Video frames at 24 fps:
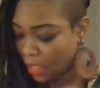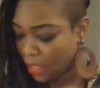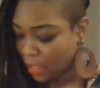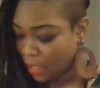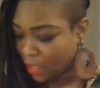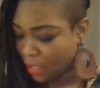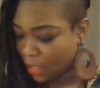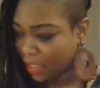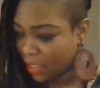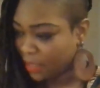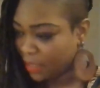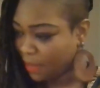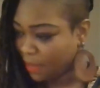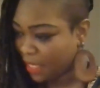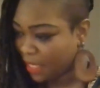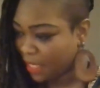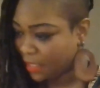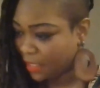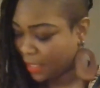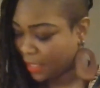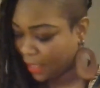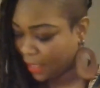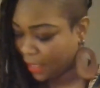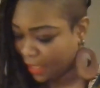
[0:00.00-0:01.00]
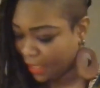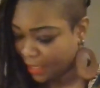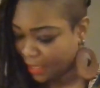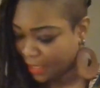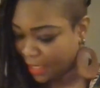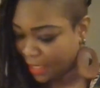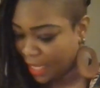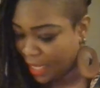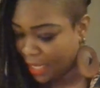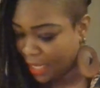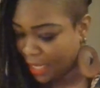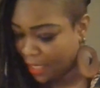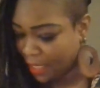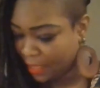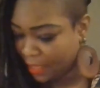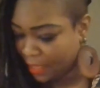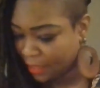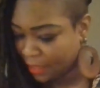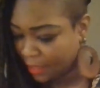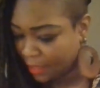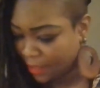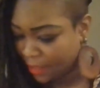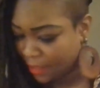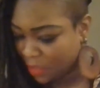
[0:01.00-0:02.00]
this basically
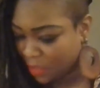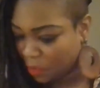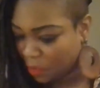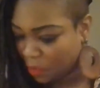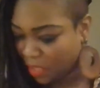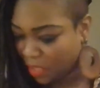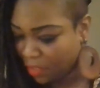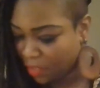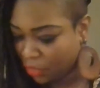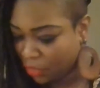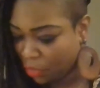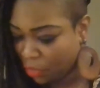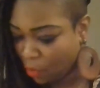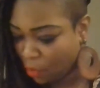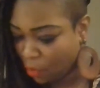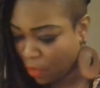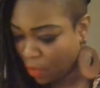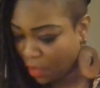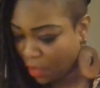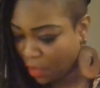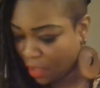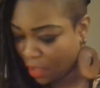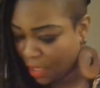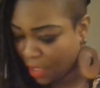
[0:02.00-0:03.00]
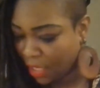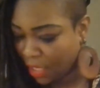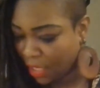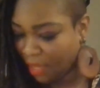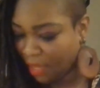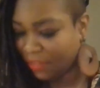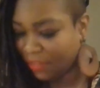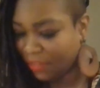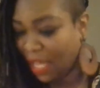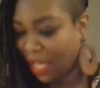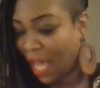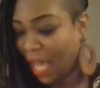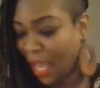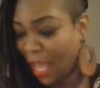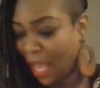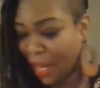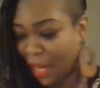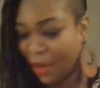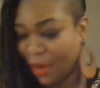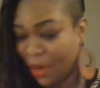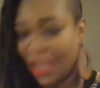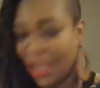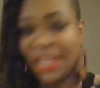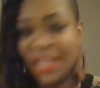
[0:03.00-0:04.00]
says spiritual work of the
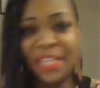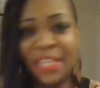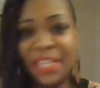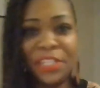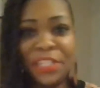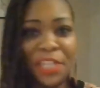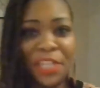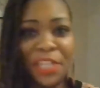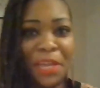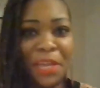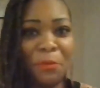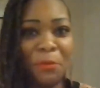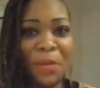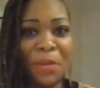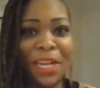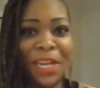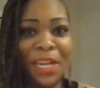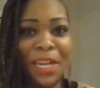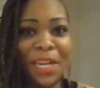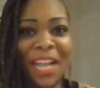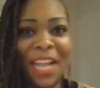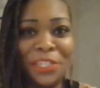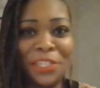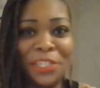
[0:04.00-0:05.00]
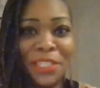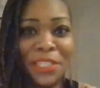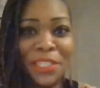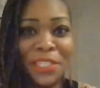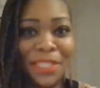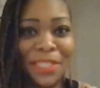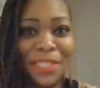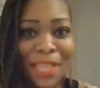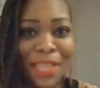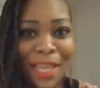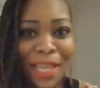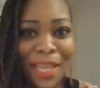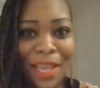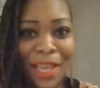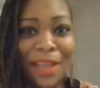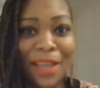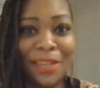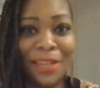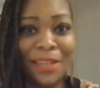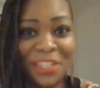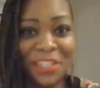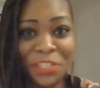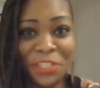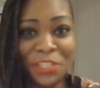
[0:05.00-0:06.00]
higher initiate. What did I just say?
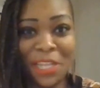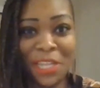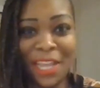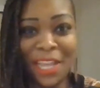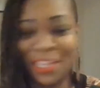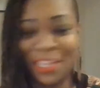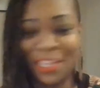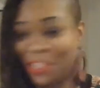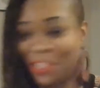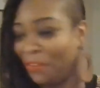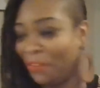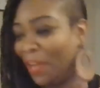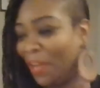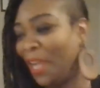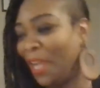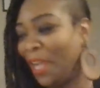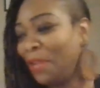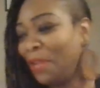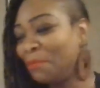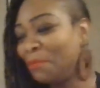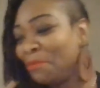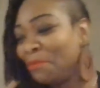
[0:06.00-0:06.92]
Initiation, right?